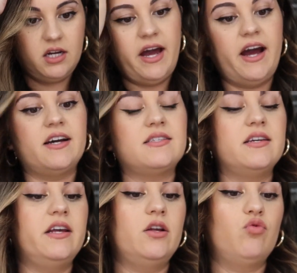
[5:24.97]

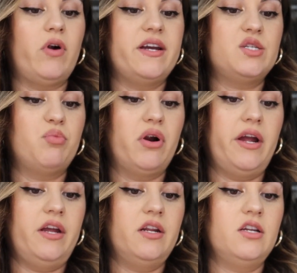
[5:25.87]
Acid and Rice
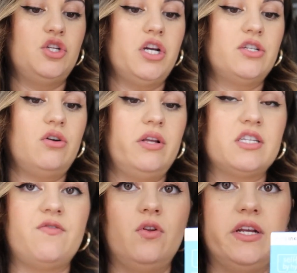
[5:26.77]
Brain Gentle
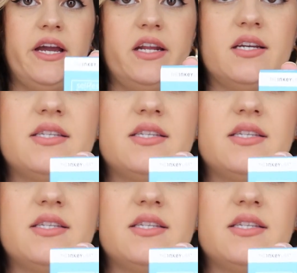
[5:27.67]
Exfoliating